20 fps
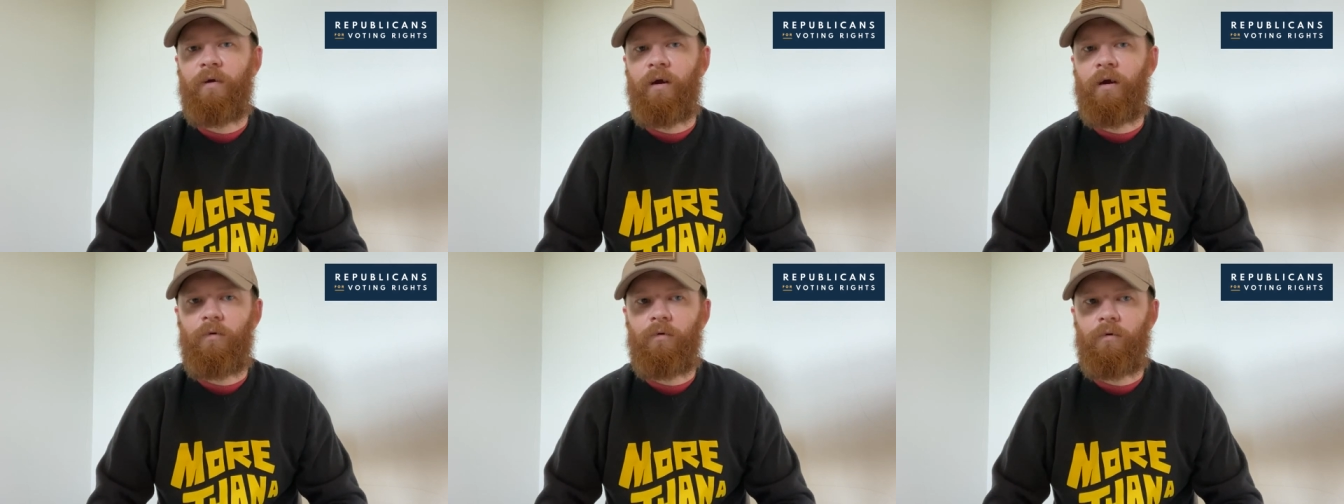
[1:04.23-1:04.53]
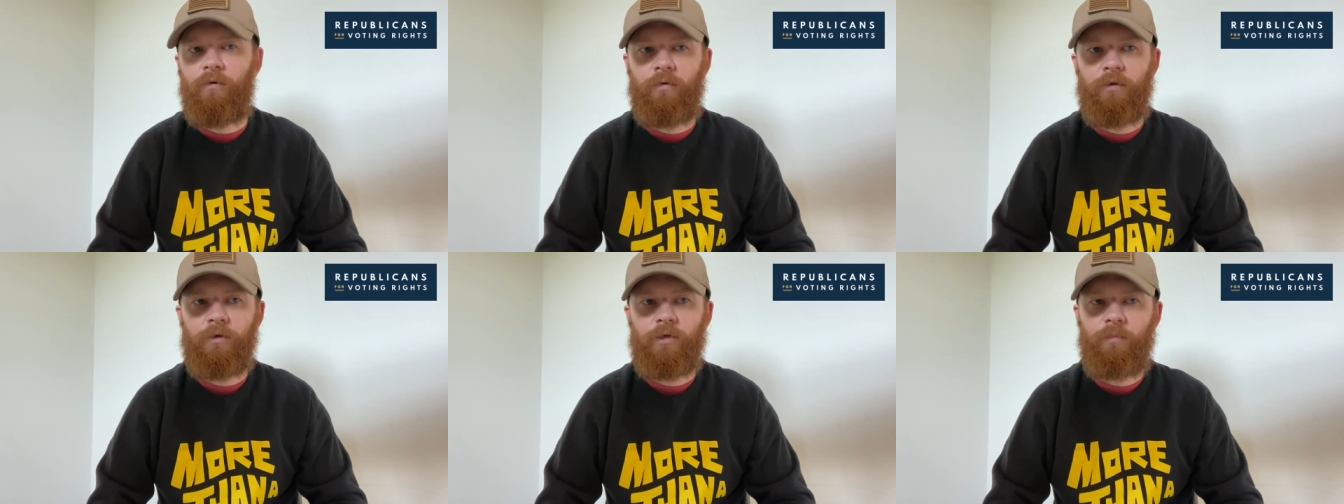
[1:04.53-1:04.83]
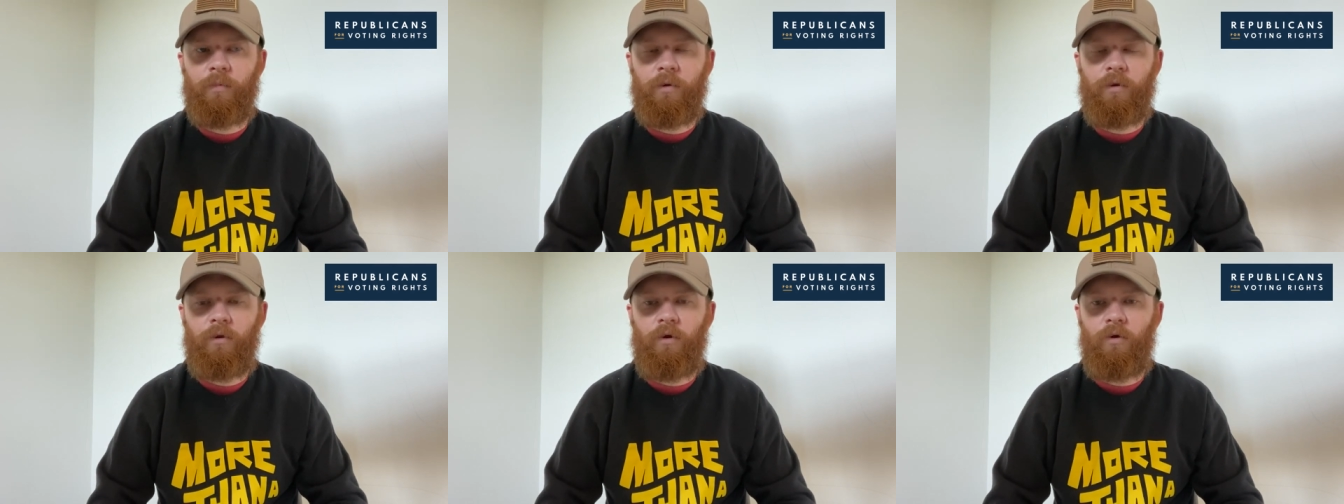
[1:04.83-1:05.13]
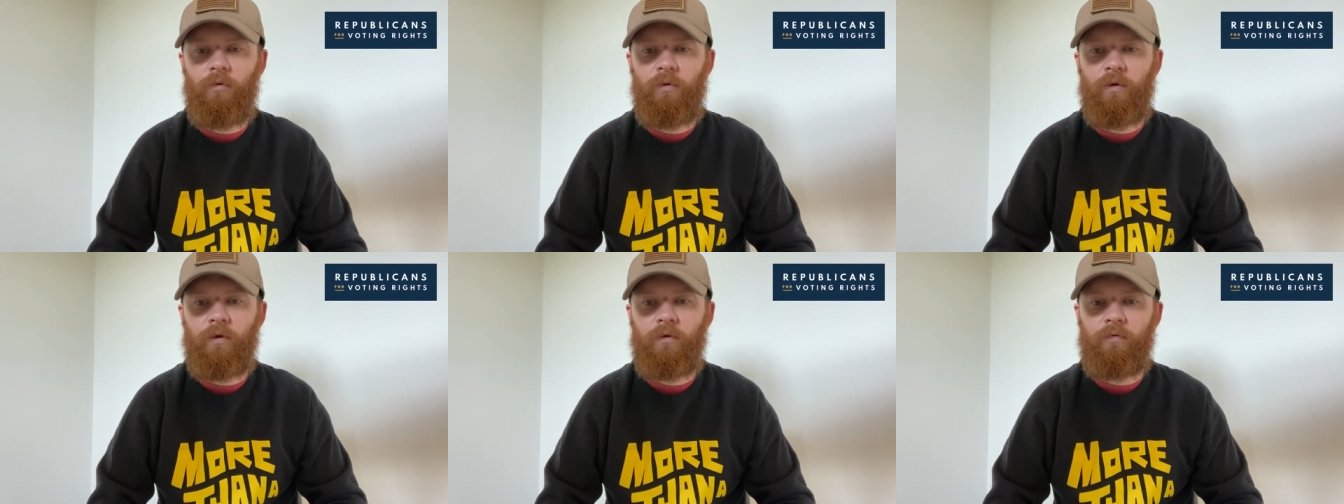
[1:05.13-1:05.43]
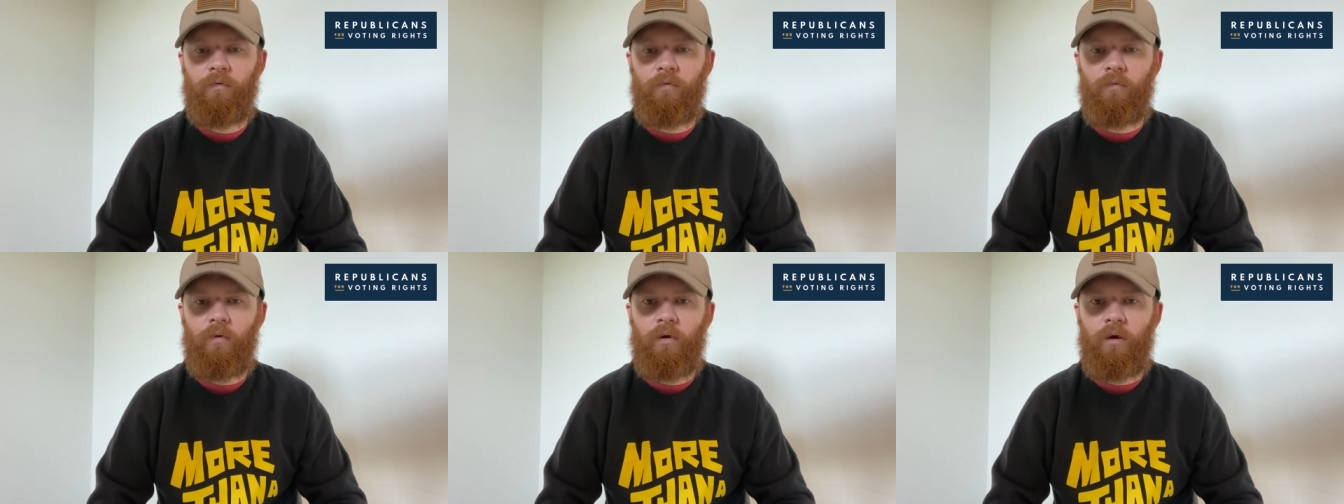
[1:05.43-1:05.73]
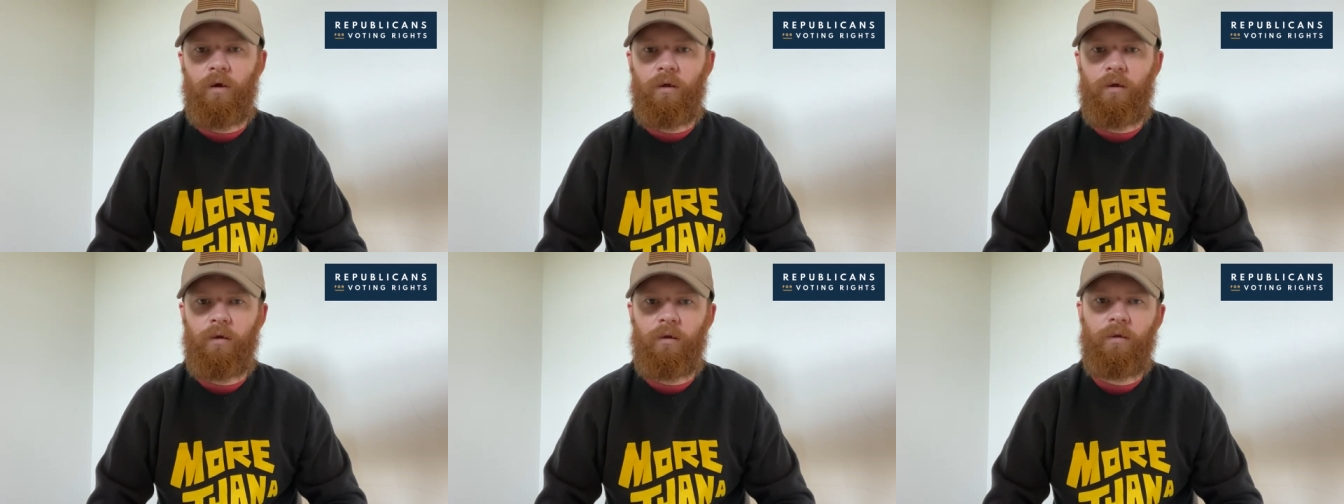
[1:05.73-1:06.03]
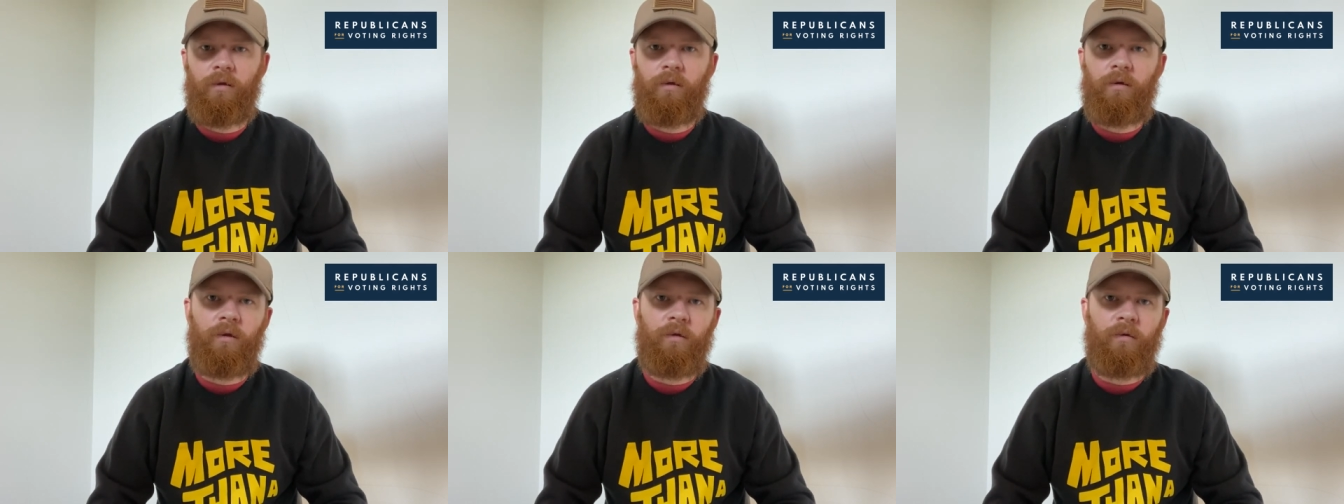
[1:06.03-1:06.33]
hour. There should be no reason why
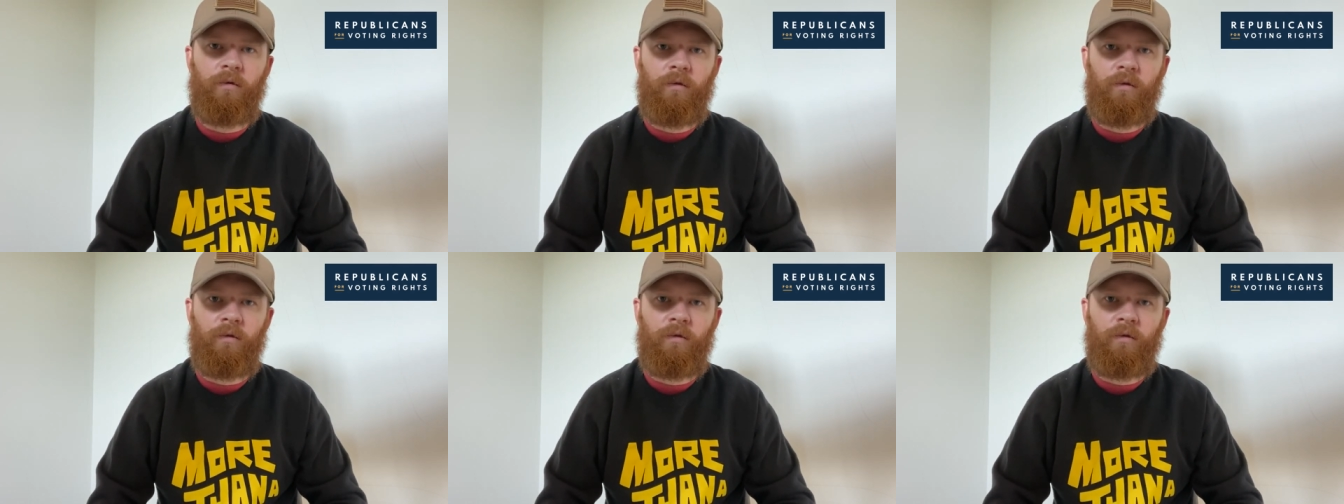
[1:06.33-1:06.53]
it,